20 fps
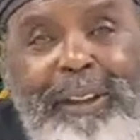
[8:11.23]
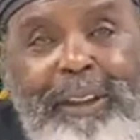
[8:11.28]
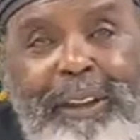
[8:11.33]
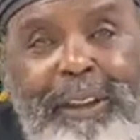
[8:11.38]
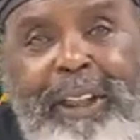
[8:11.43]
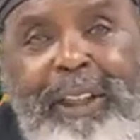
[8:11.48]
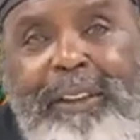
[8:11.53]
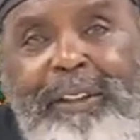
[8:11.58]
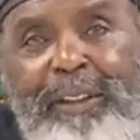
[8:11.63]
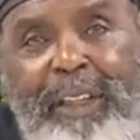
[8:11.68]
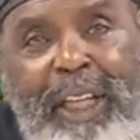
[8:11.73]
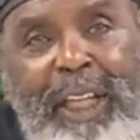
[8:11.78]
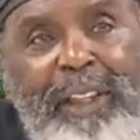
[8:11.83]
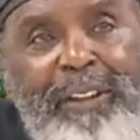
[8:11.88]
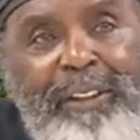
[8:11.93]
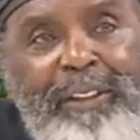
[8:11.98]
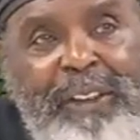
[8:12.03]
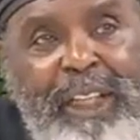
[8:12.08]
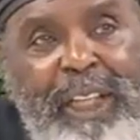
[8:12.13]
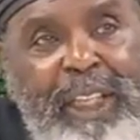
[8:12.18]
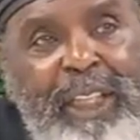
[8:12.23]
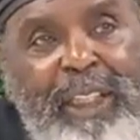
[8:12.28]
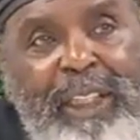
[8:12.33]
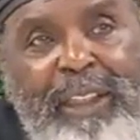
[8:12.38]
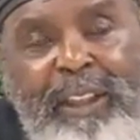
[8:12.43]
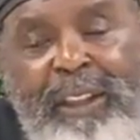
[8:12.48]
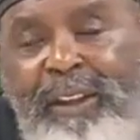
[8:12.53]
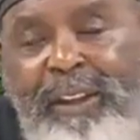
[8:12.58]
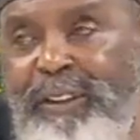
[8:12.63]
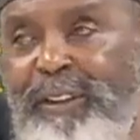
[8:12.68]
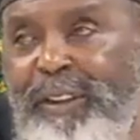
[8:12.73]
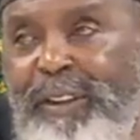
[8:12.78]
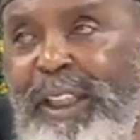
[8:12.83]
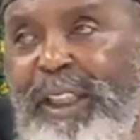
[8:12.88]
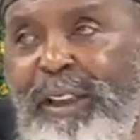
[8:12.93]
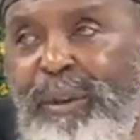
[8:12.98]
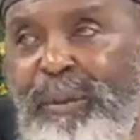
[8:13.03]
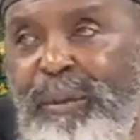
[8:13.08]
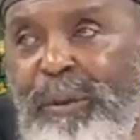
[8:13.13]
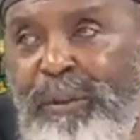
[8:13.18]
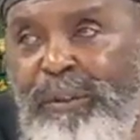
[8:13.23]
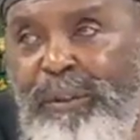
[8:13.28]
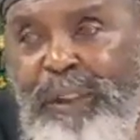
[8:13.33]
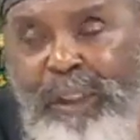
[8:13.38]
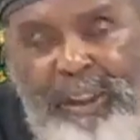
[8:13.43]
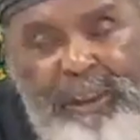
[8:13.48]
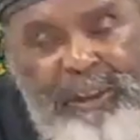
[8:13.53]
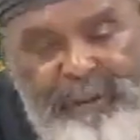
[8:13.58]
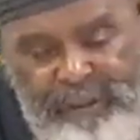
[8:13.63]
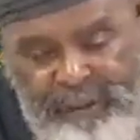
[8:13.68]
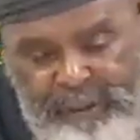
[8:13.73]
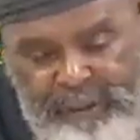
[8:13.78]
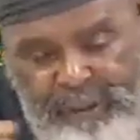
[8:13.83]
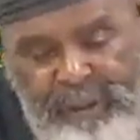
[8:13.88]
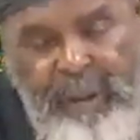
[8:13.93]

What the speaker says: That's high side and selling wolf tickets.